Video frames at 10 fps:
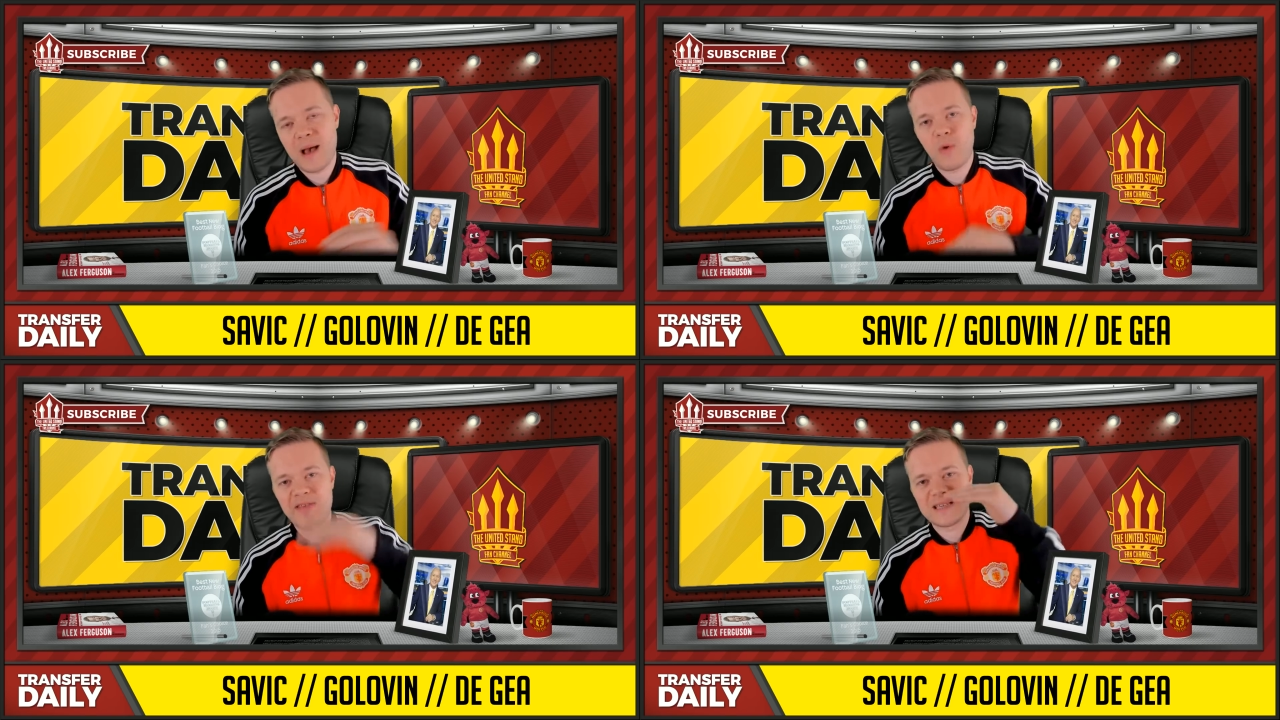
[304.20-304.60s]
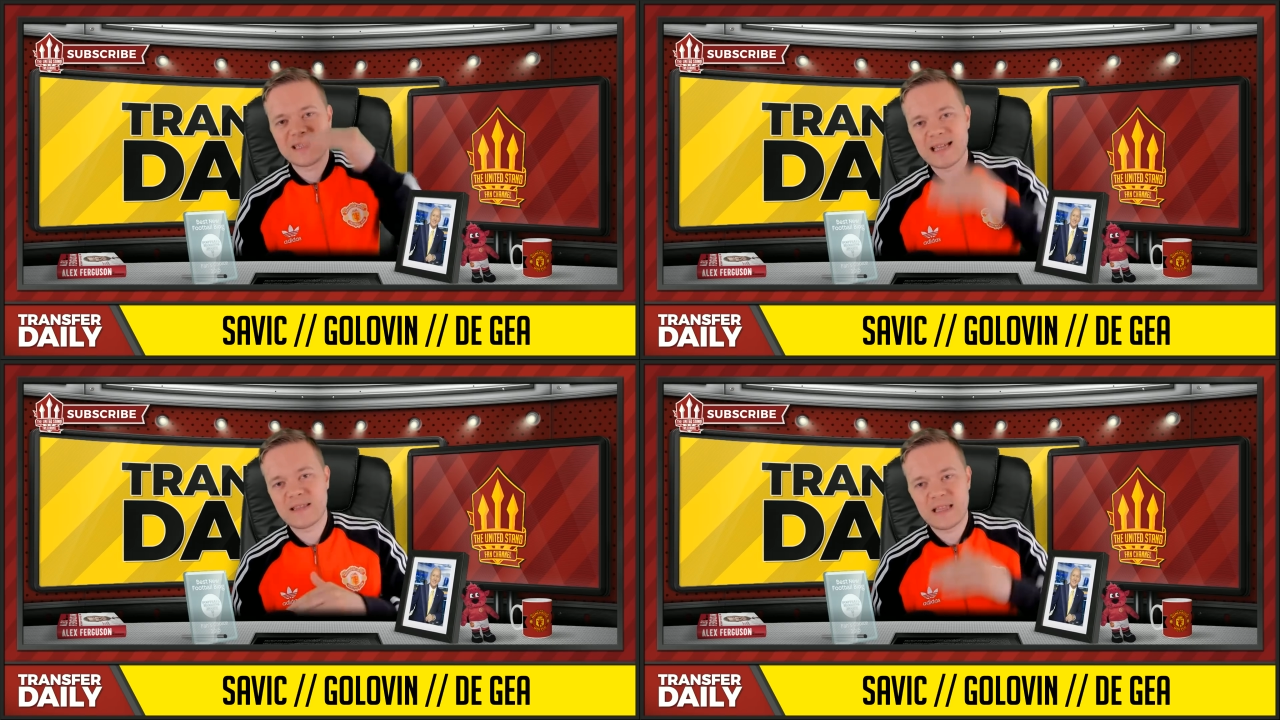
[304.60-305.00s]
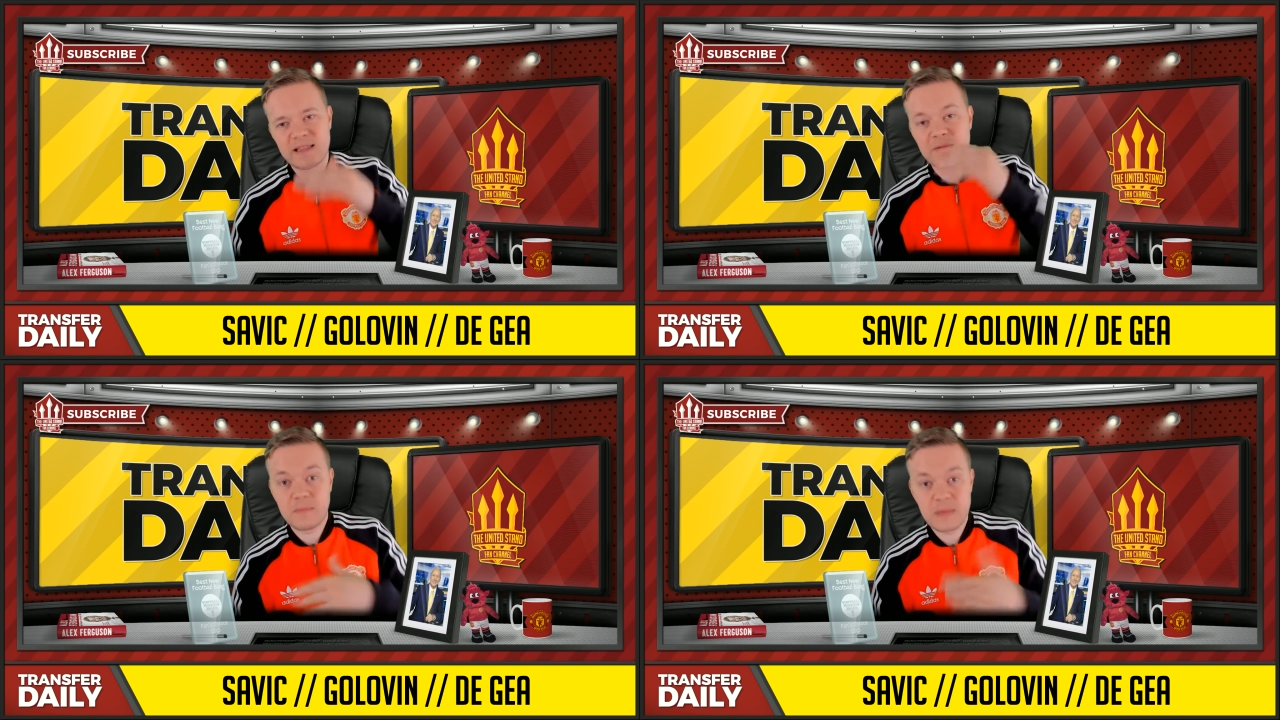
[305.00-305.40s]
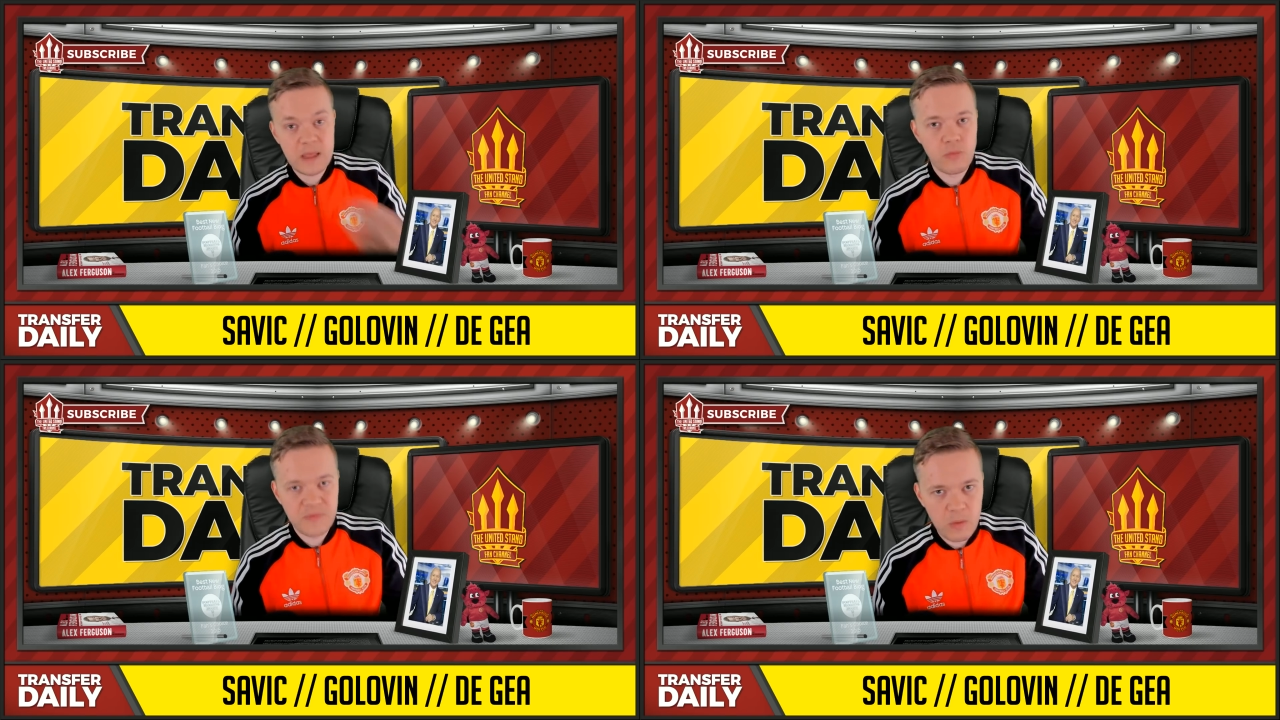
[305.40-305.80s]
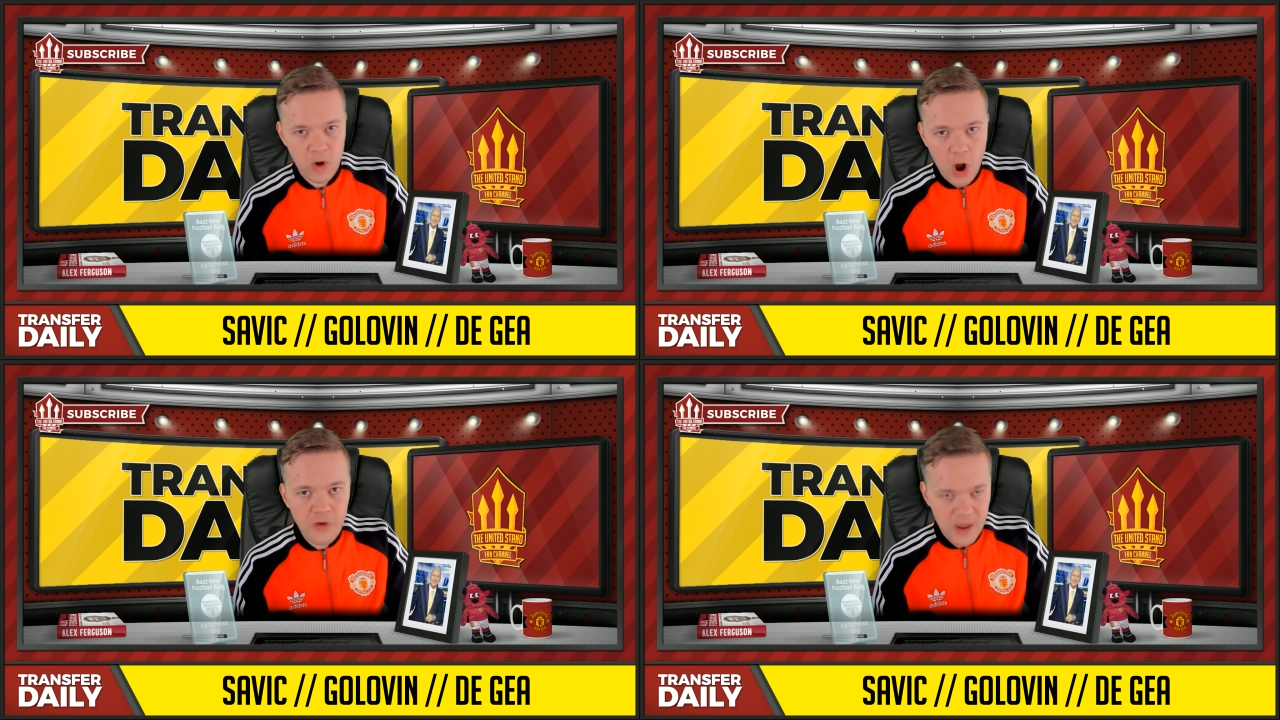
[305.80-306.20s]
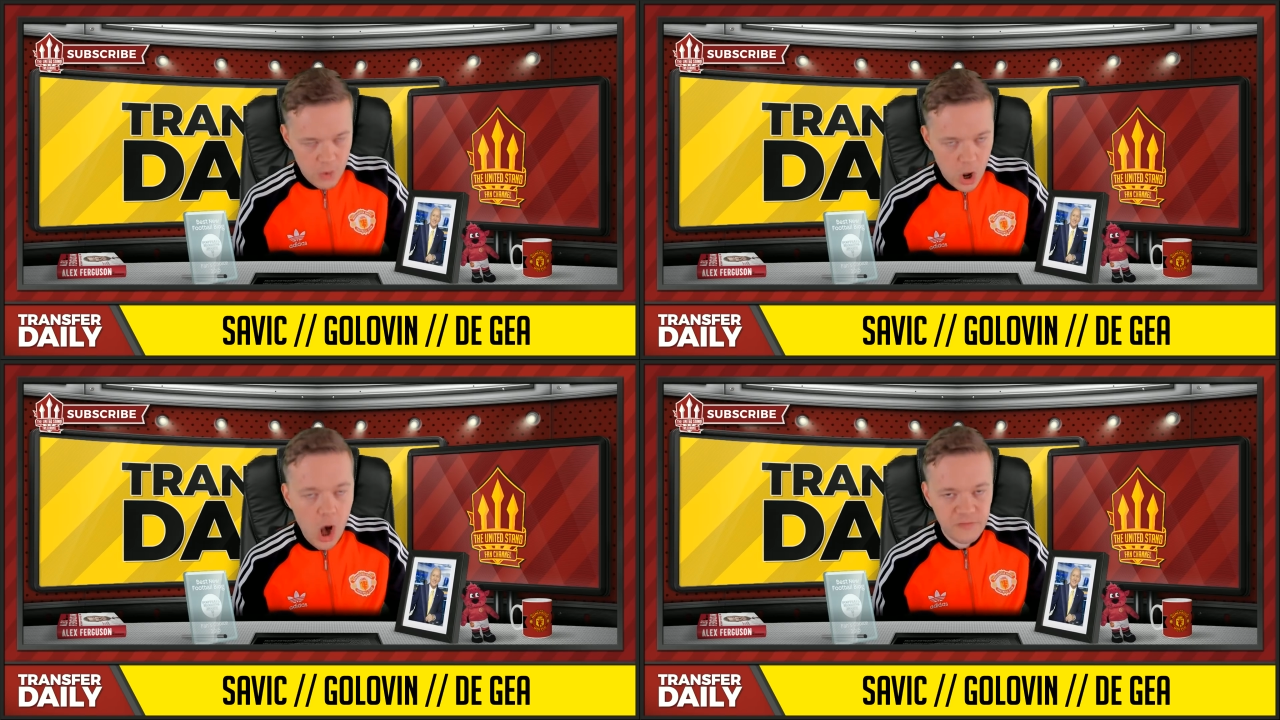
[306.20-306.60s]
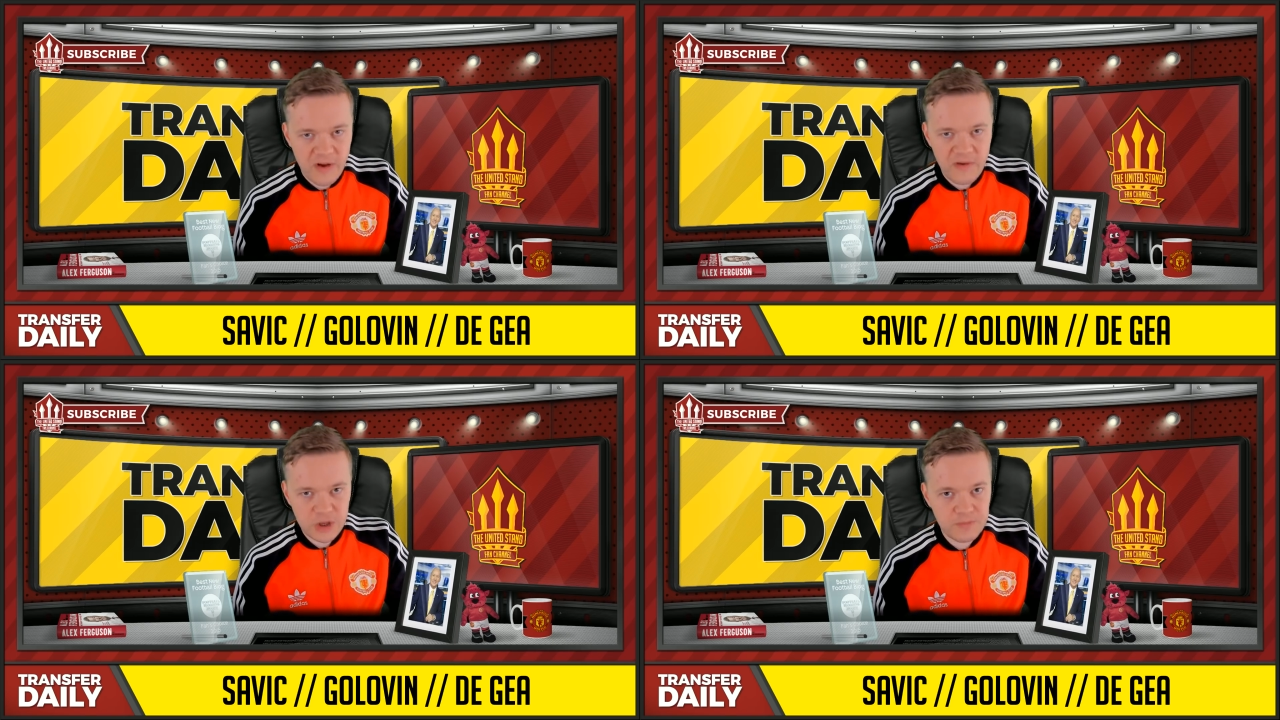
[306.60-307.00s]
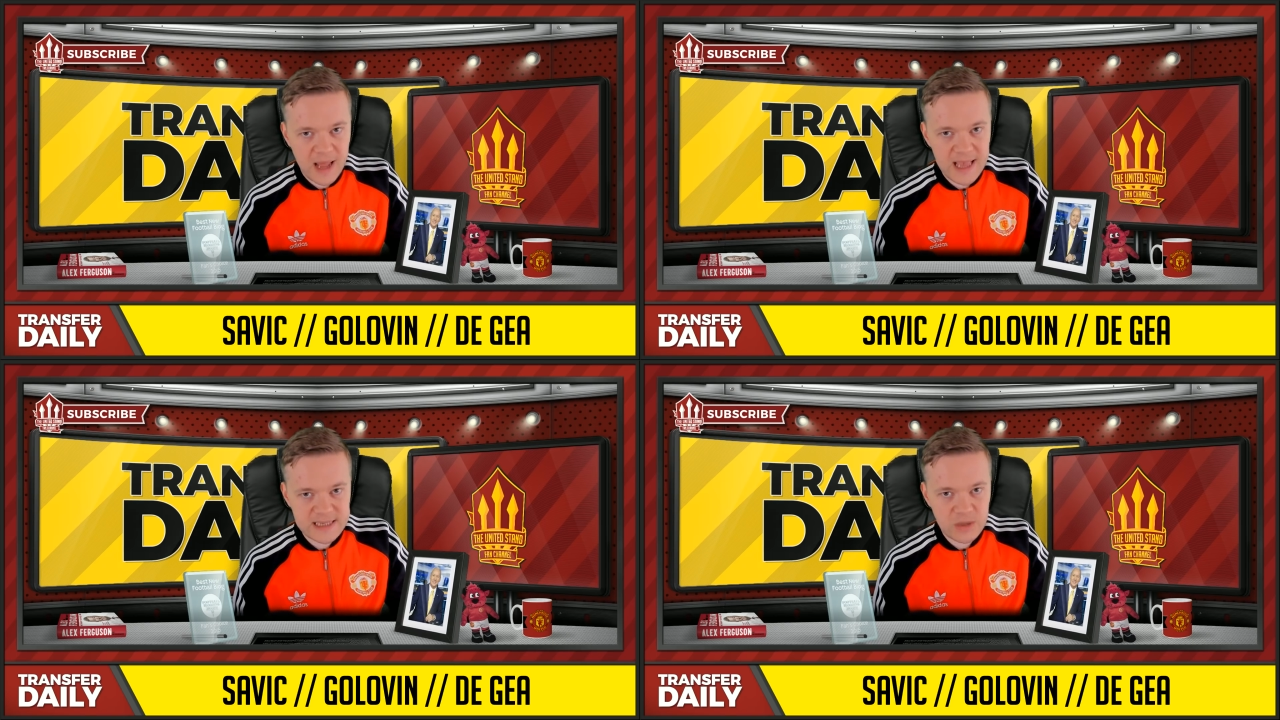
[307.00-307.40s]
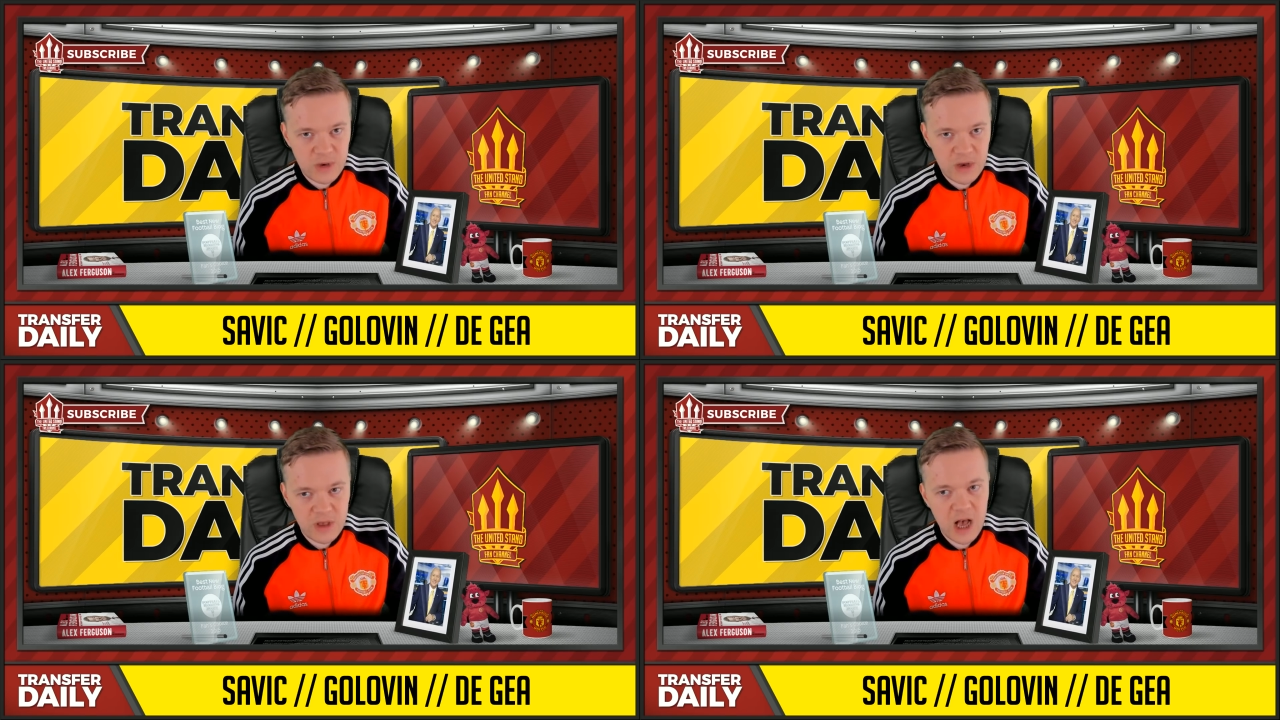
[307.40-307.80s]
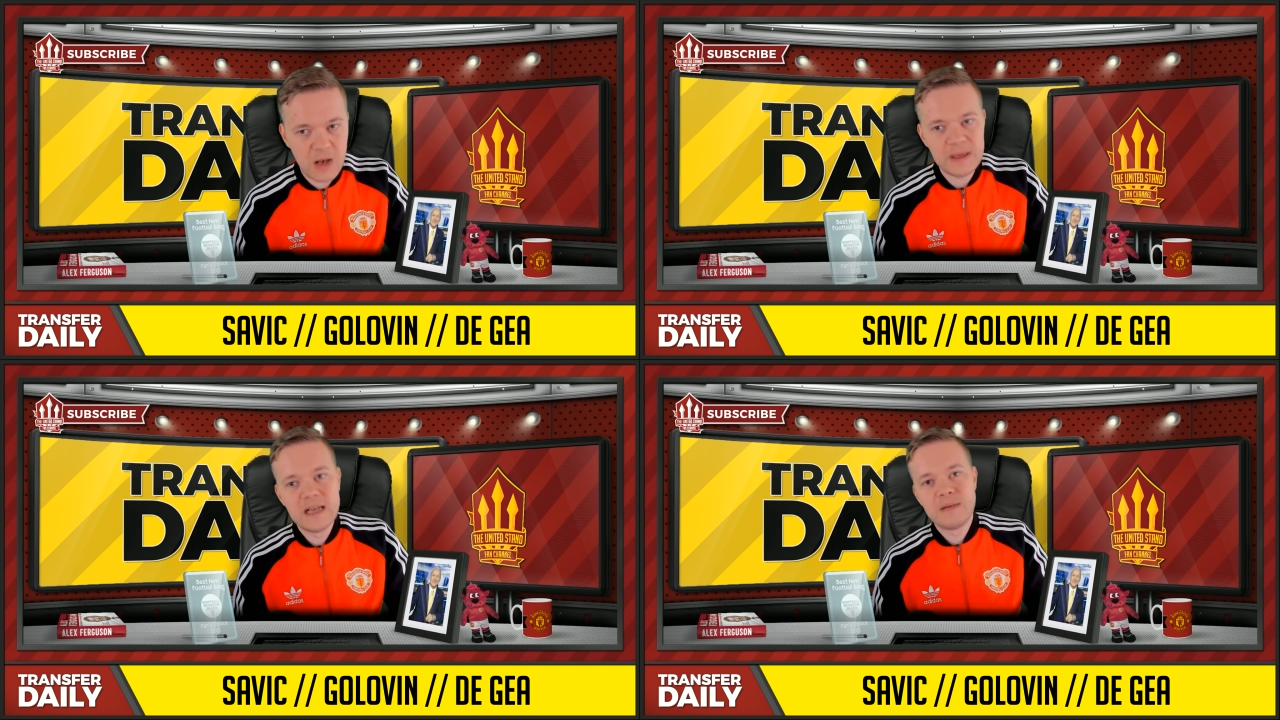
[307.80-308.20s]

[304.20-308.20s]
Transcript: where the, the, the I mean, the, there are there are very good players in the World Cup,